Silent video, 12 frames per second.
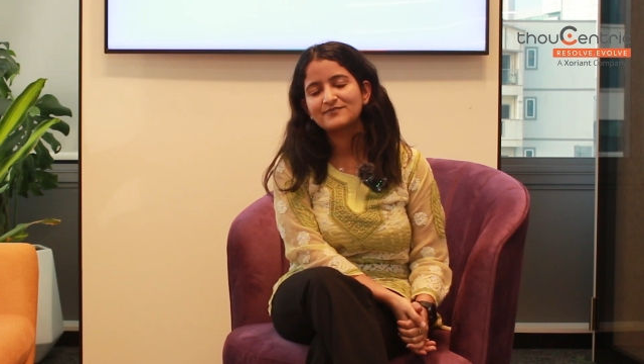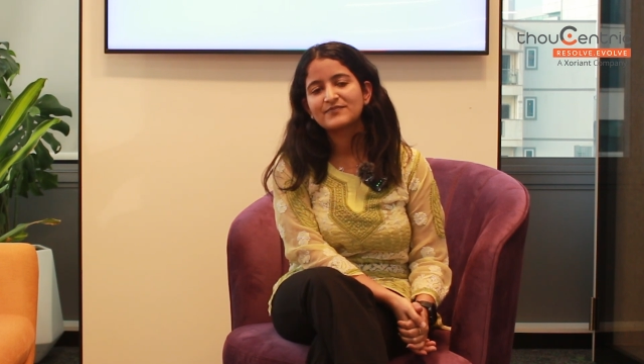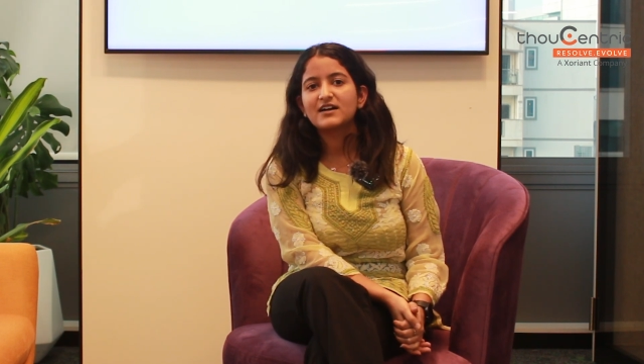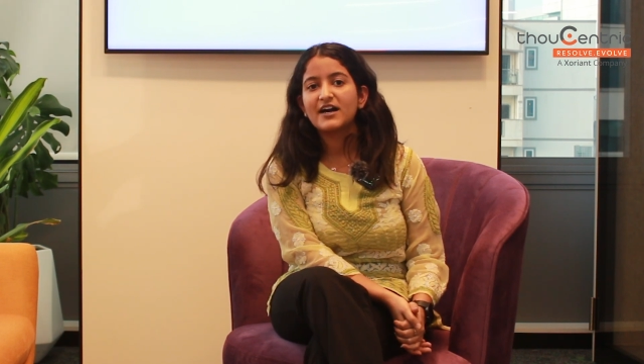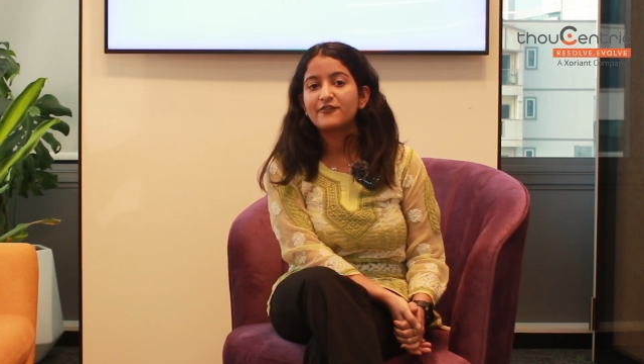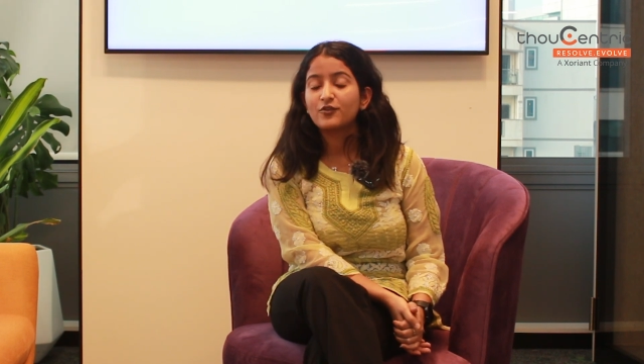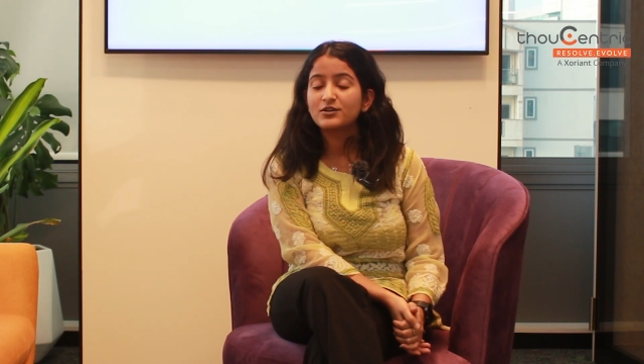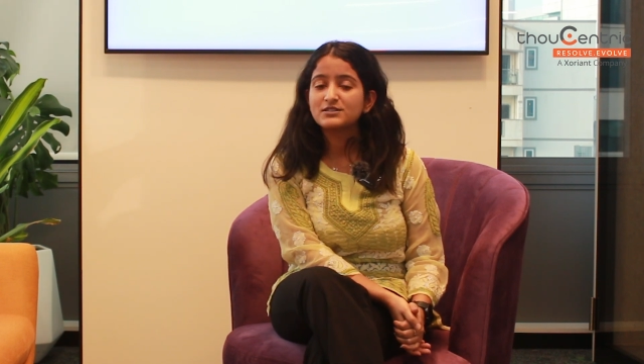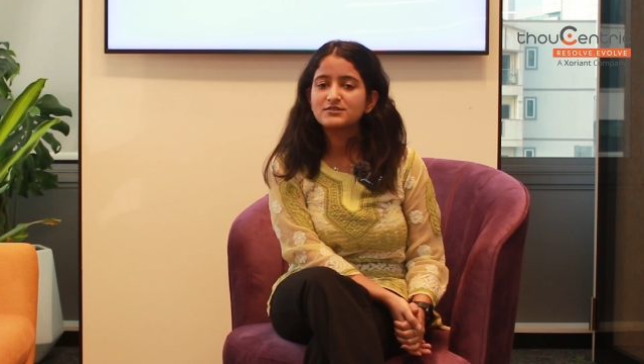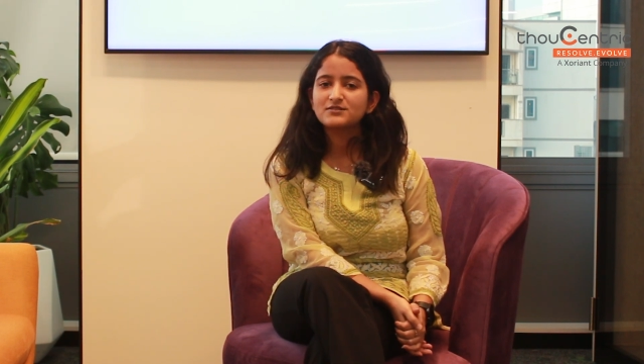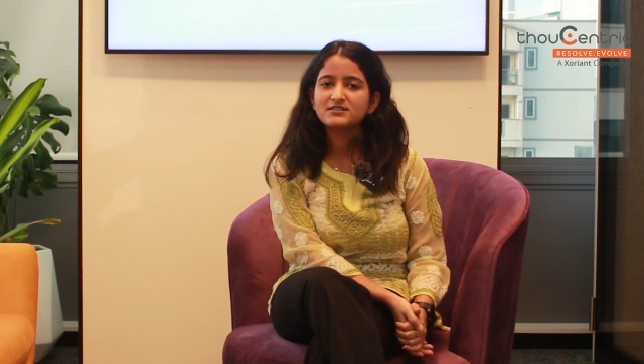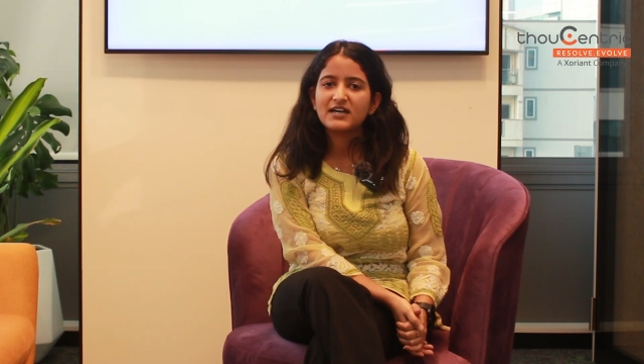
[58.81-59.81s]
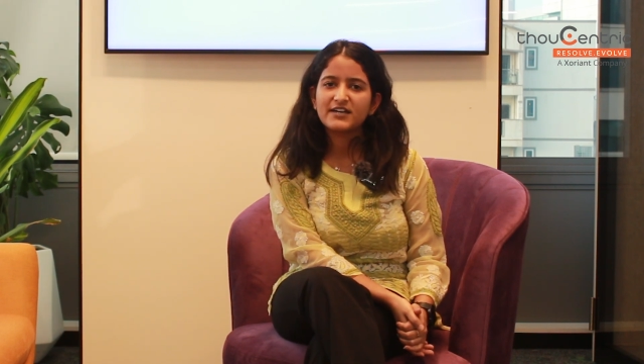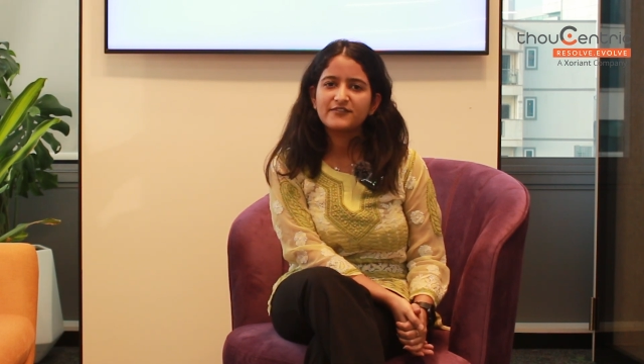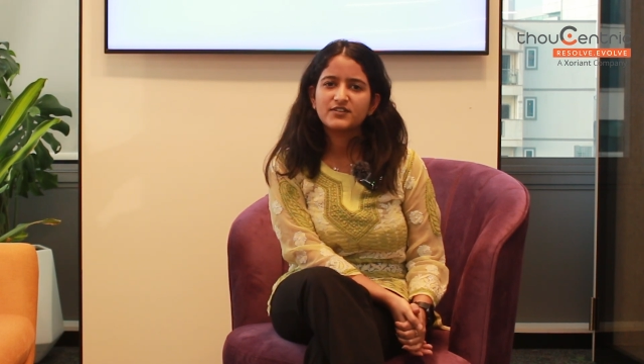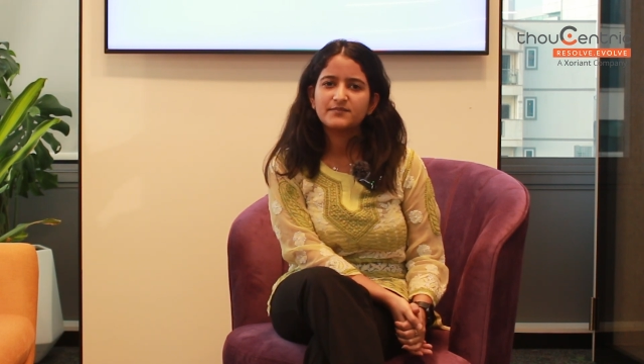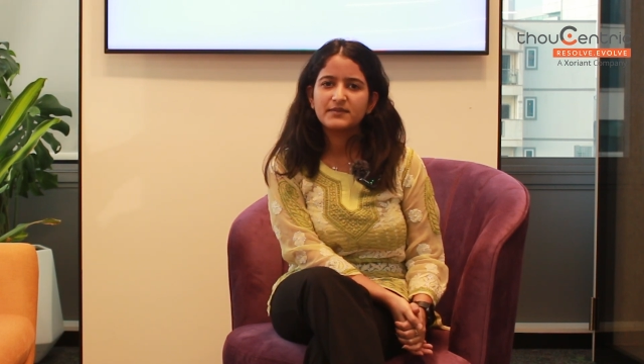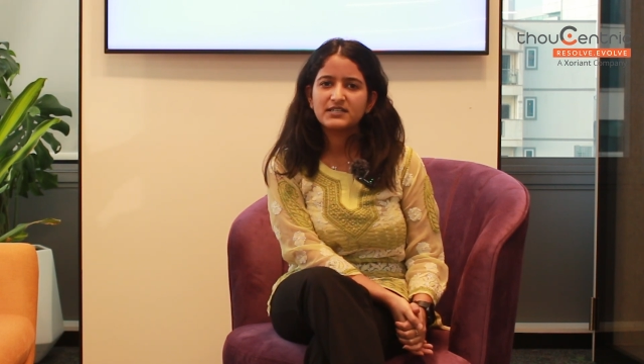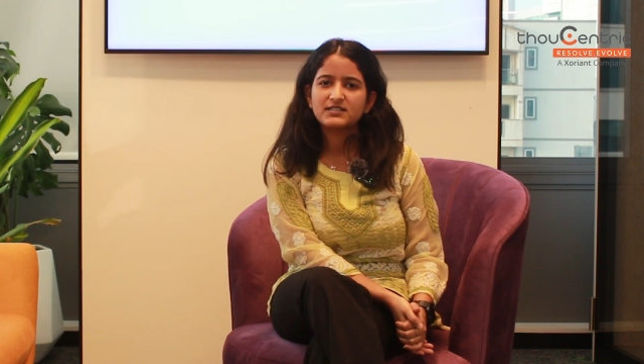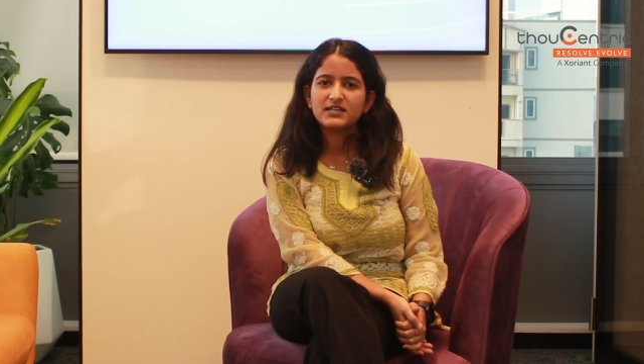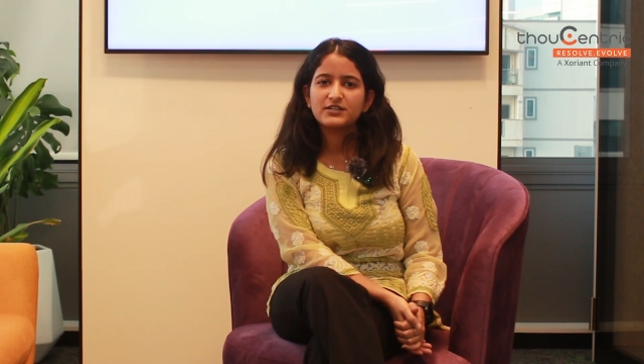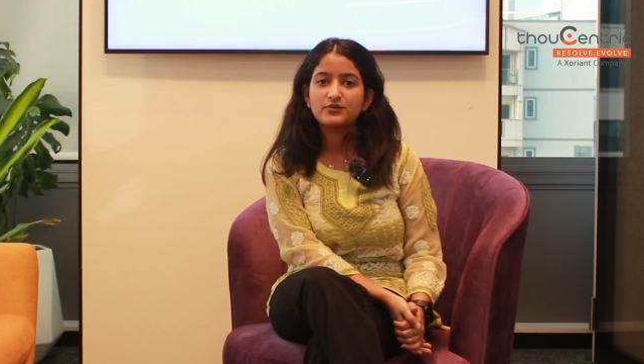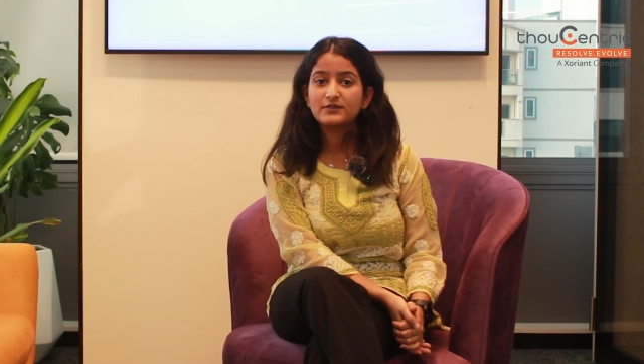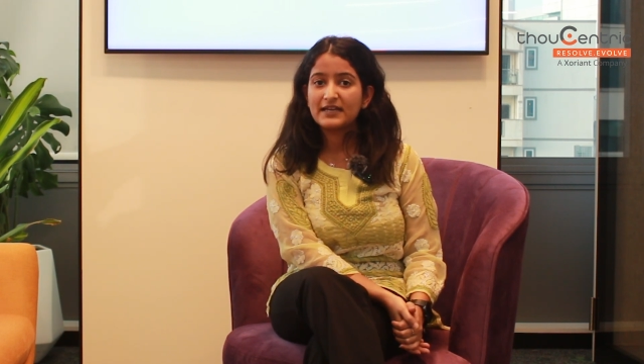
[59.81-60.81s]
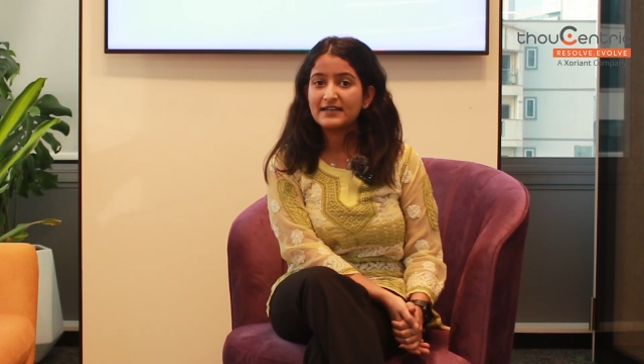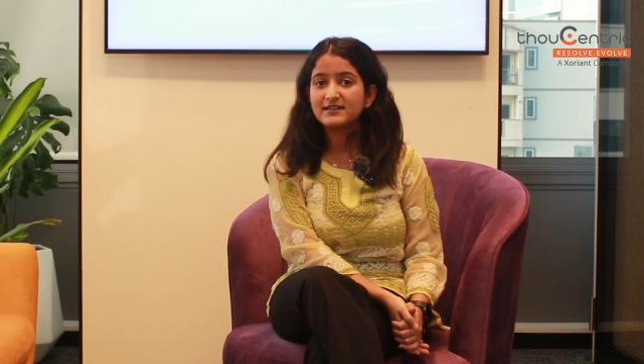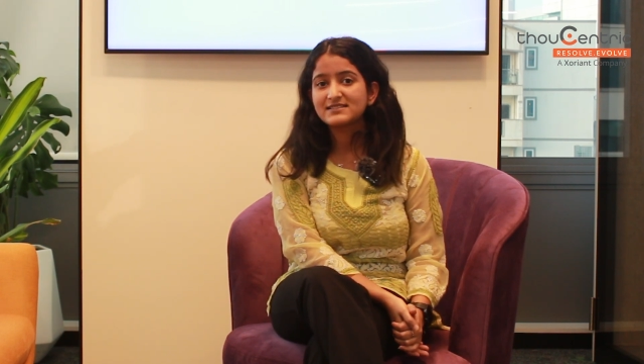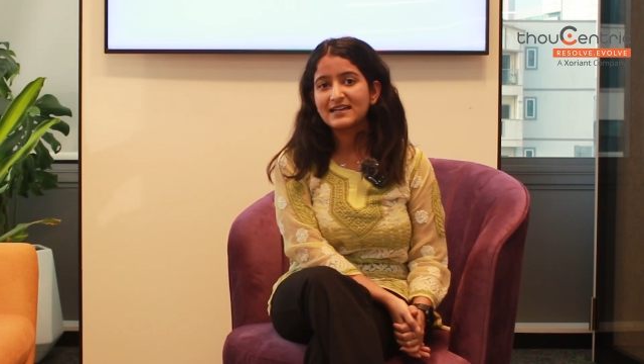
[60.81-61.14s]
I've also dived a bit into data